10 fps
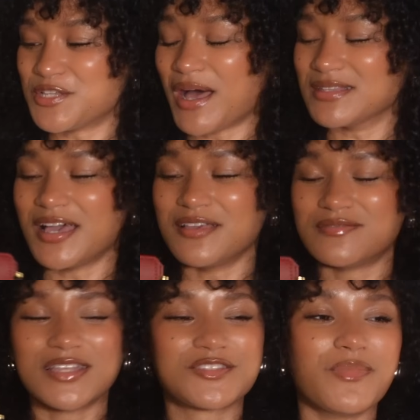to my life
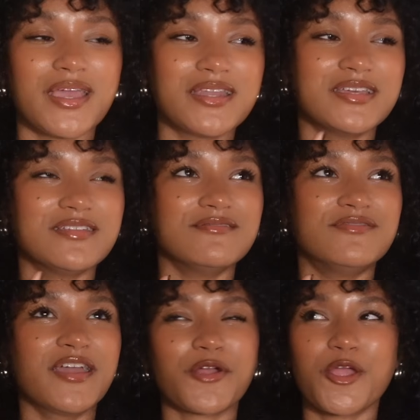that's made it
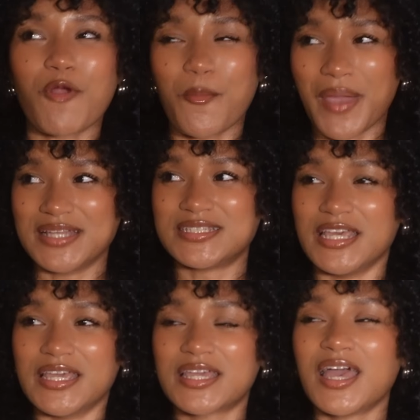very romantic.